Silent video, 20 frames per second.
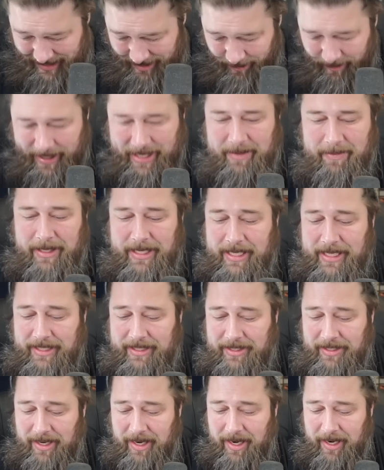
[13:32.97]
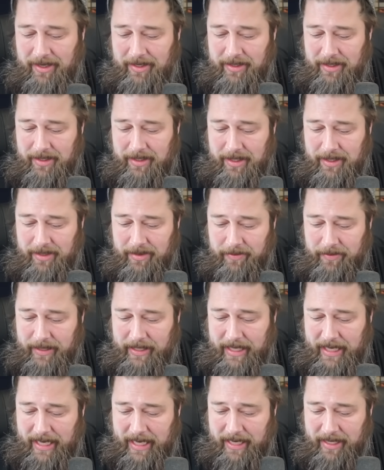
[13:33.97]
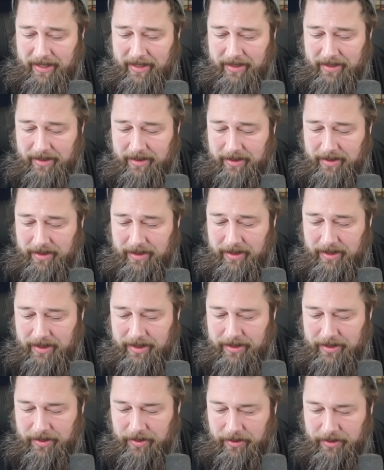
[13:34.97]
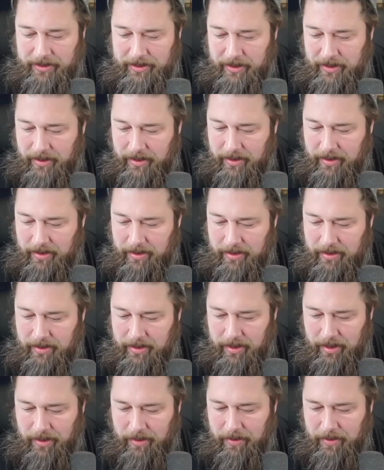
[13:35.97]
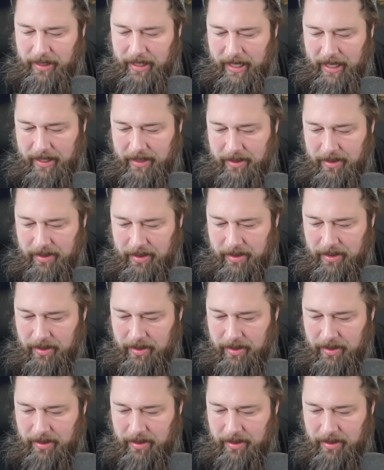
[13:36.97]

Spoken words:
Random unhinged card. We get a soldier token.